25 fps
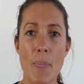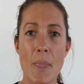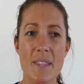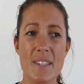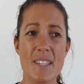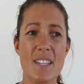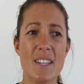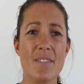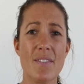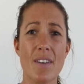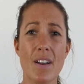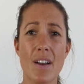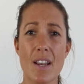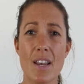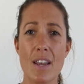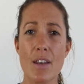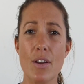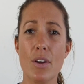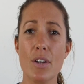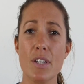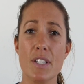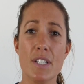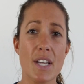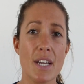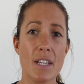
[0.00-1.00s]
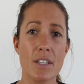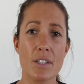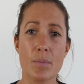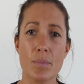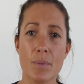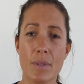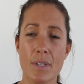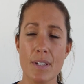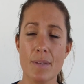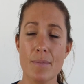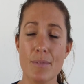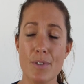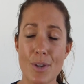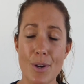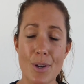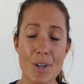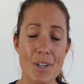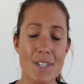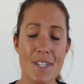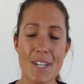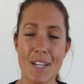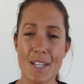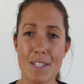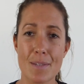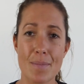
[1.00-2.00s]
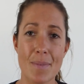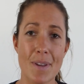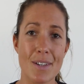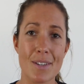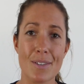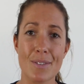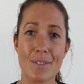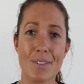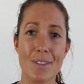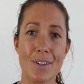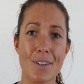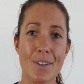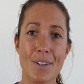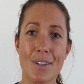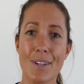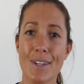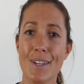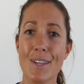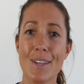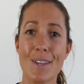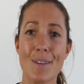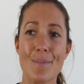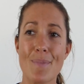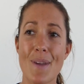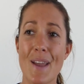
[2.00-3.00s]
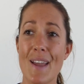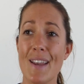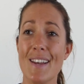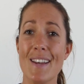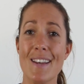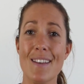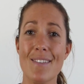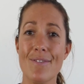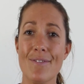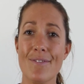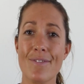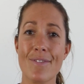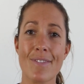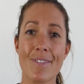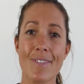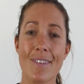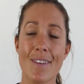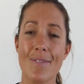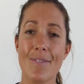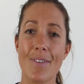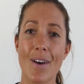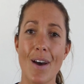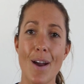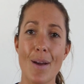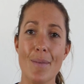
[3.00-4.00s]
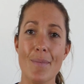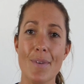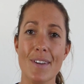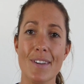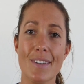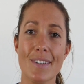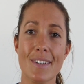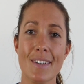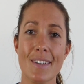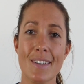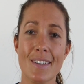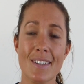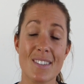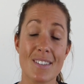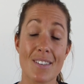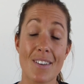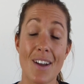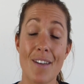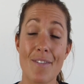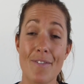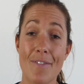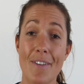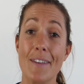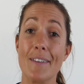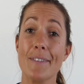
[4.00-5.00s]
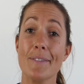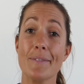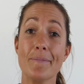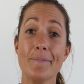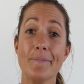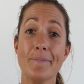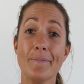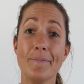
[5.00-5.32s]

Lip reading: it's in a very non-judgmental, non-competitive environment. It's great fun.